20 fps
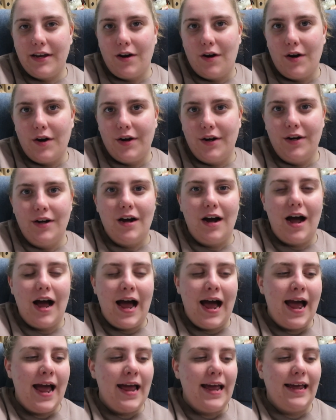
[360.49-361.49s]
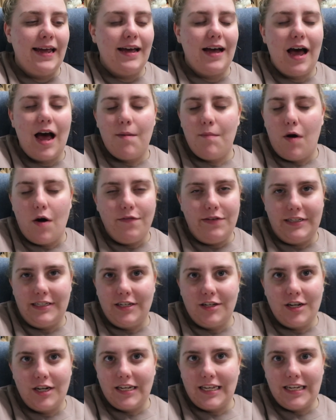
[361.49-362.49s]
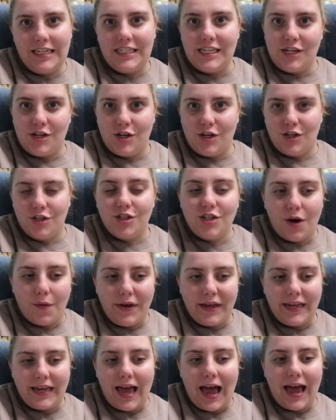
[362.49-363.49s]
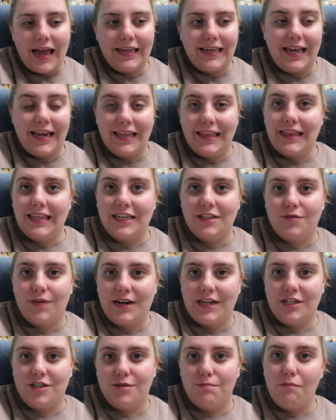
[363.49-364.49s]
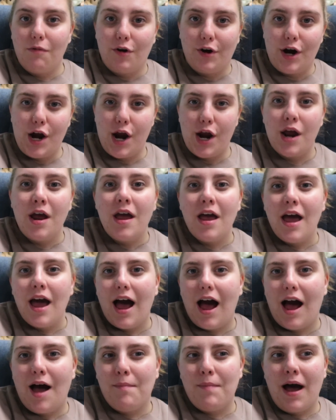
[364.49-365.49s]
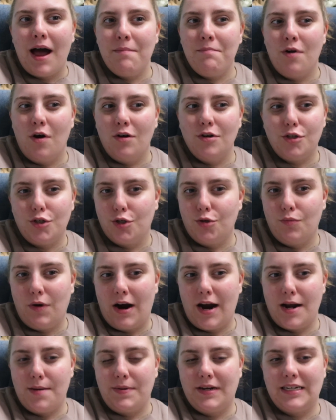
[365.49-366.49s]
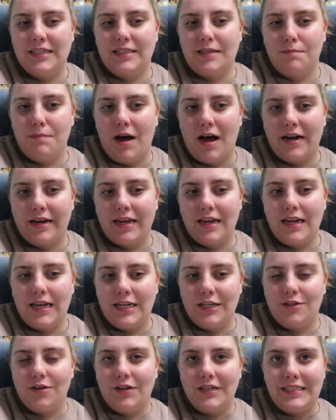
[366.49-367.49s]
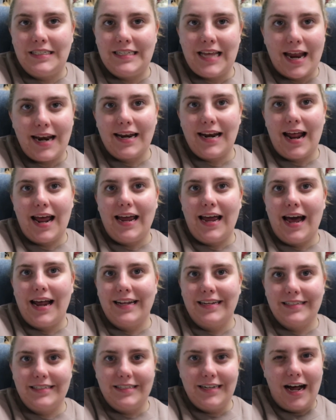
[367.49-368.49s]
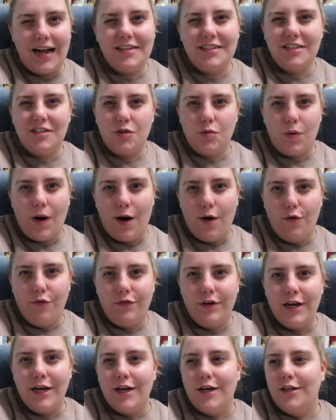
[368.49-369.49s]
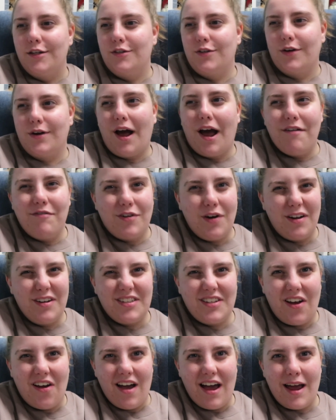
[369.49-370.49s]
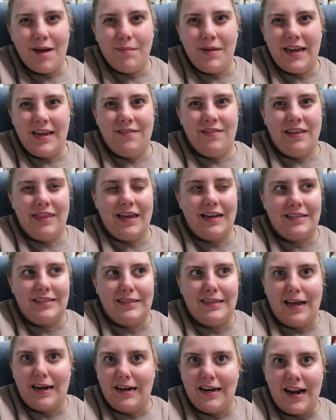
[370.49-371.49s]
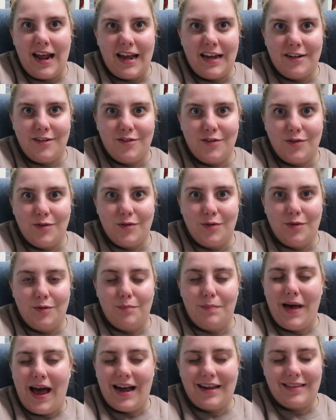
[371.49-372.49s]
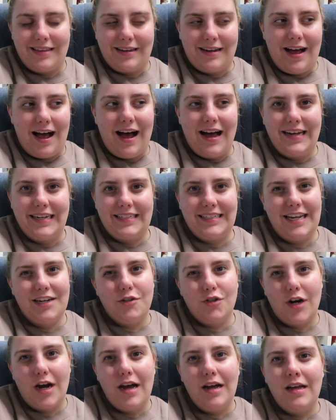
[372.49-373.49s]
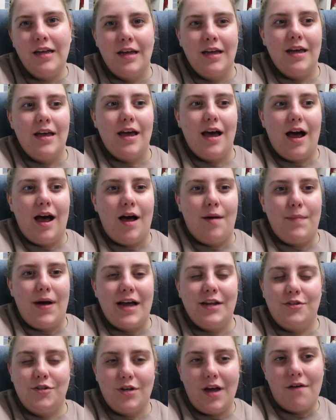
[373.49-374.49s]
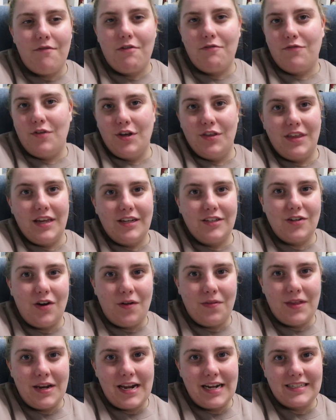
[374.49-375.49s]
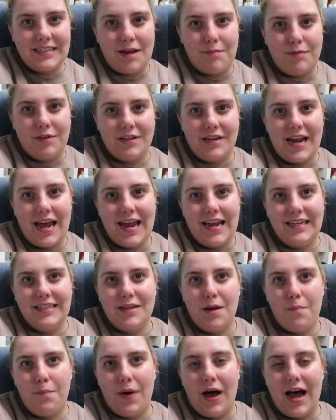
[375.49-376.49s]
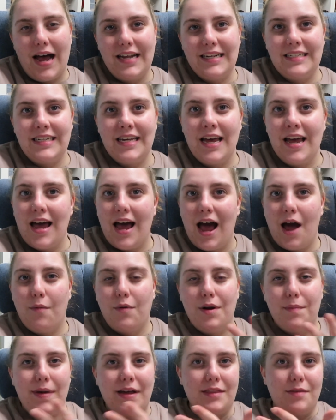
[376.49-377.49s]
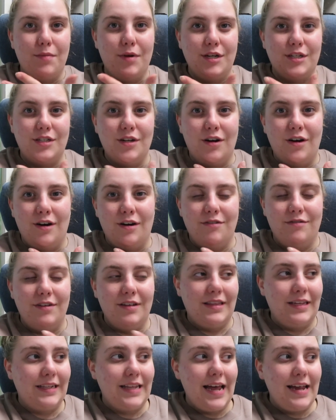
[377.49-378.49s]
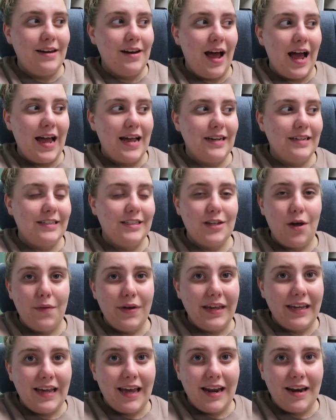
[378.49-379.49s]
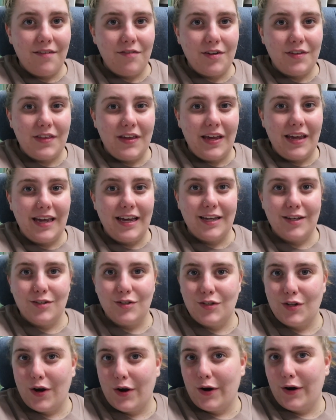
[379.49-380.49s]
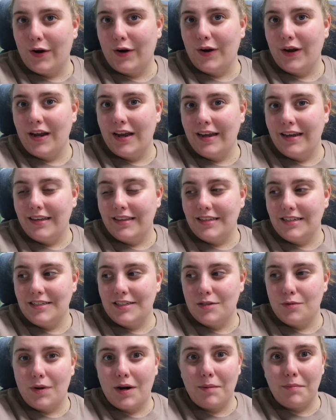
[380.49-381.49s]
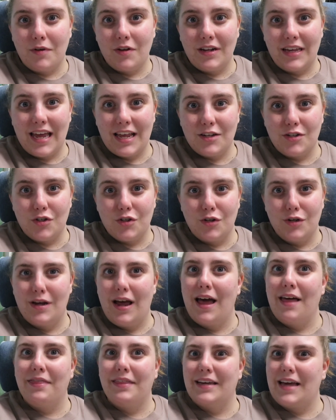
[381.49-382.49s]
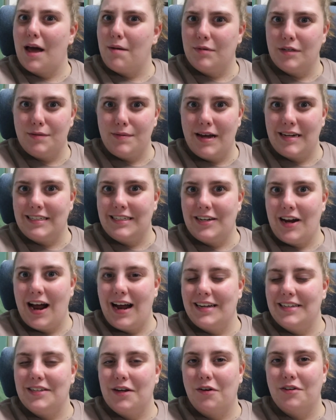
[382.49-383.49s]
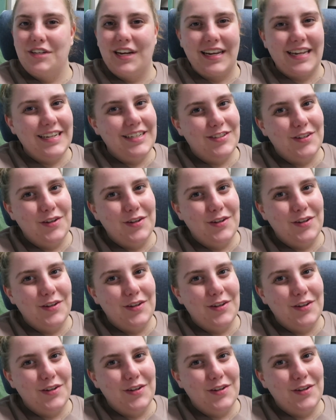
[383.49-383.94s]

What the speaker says: go. I am obviously going to continue sewing and getting things ready tomorrow. I'm not too worried because the market is on Saturday and it starts at 12, so I've got time even like Saturday to pack the car, etc. I do have a few things on the next couple of days, but I want to make the most of the late night sewing and everything, so this is what I'm gonna get to, and the camera's about to die, so I'll check in